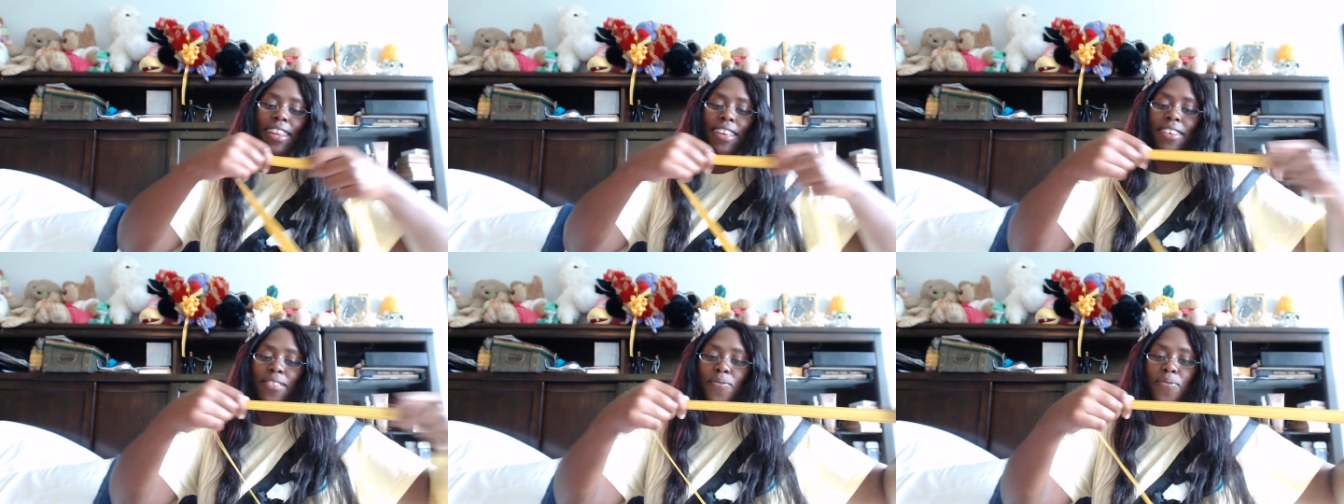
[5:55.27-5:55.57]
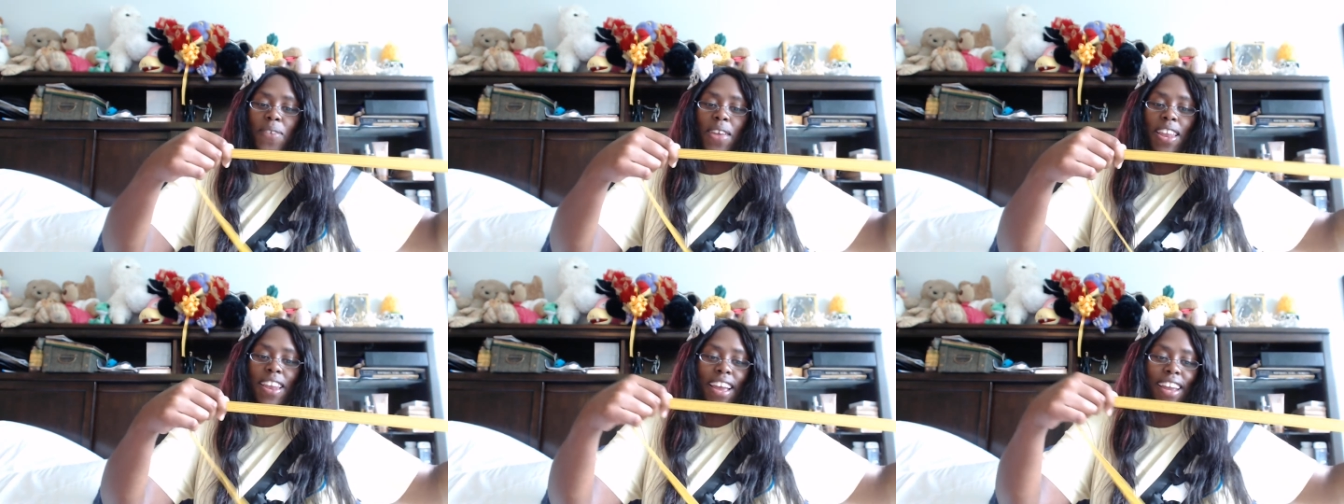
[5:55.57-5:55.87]
could
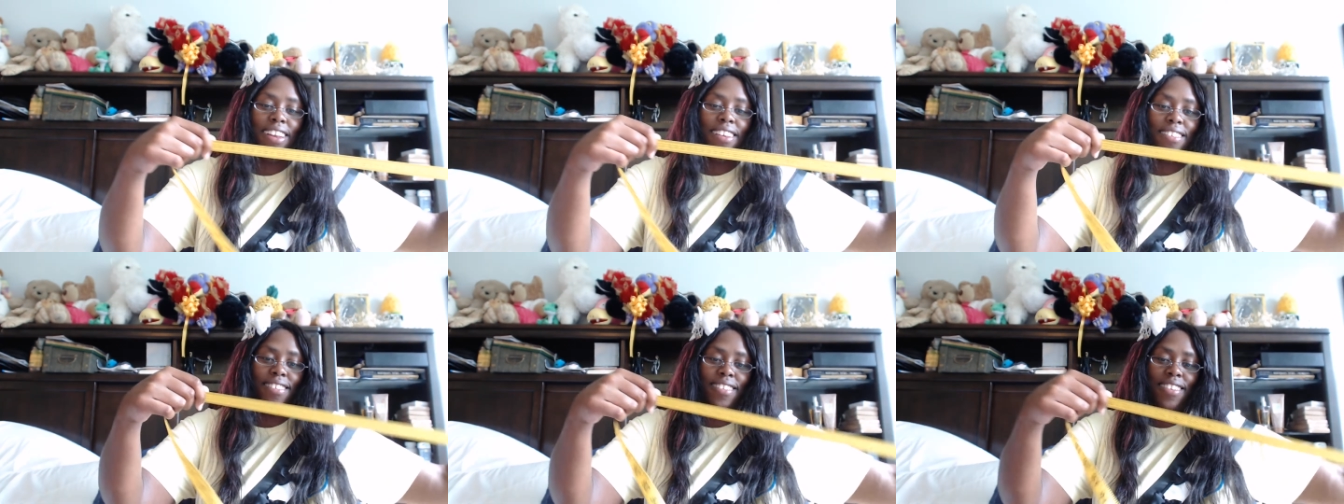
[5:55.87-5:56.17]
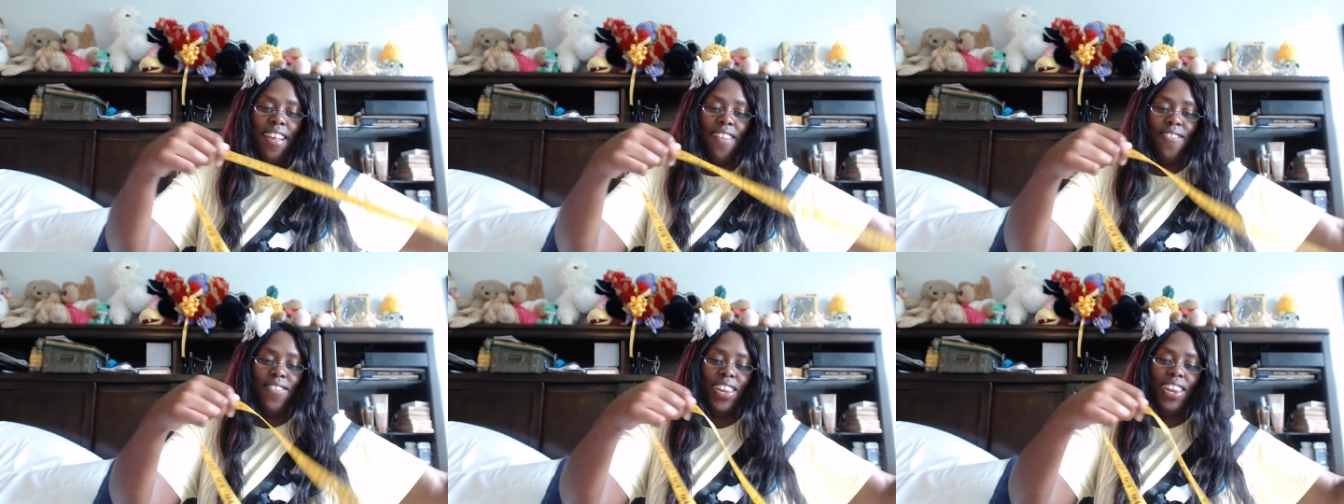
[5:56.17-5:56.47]
fit
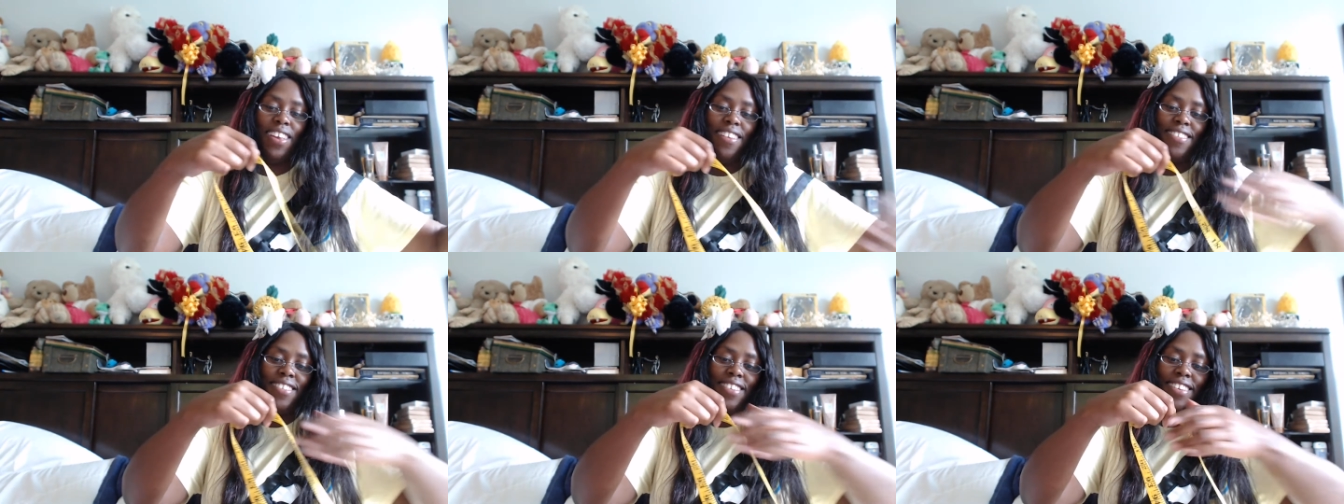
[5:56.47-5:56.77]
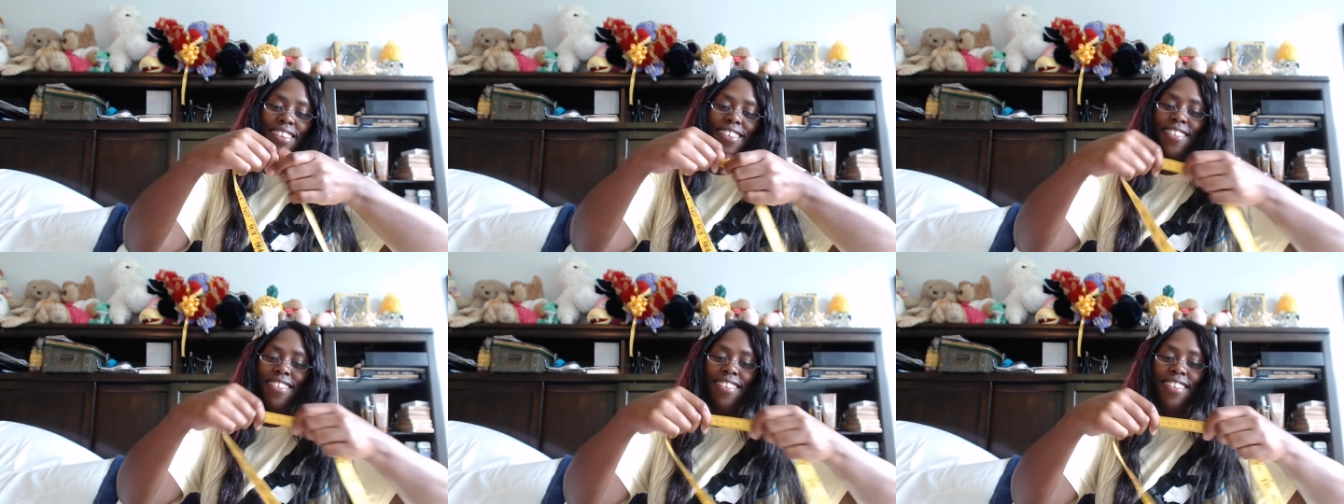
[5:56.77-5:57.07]
97
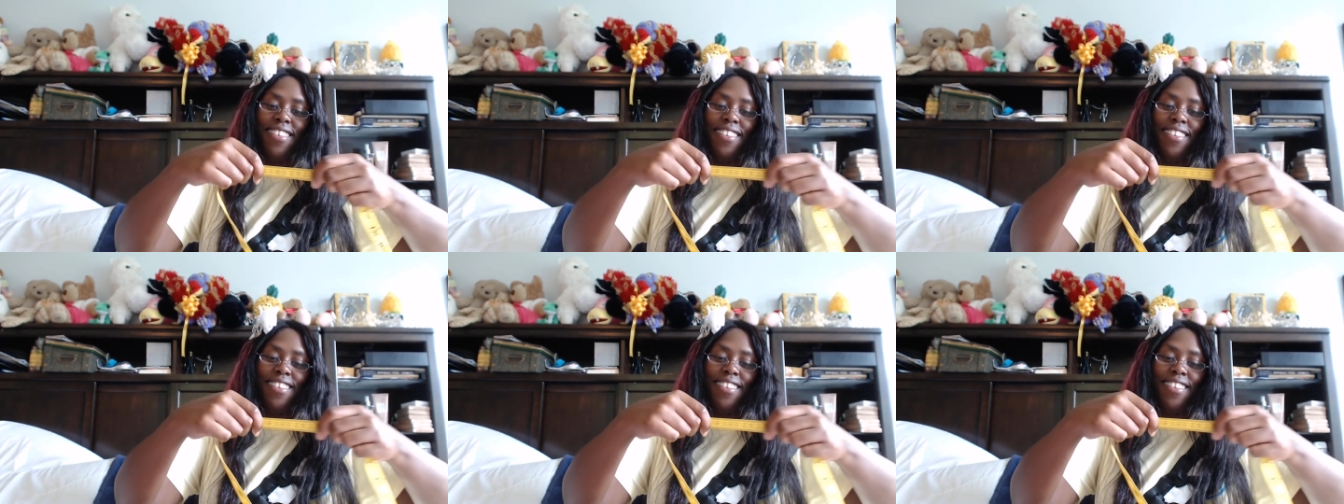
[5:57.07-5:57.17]
inches.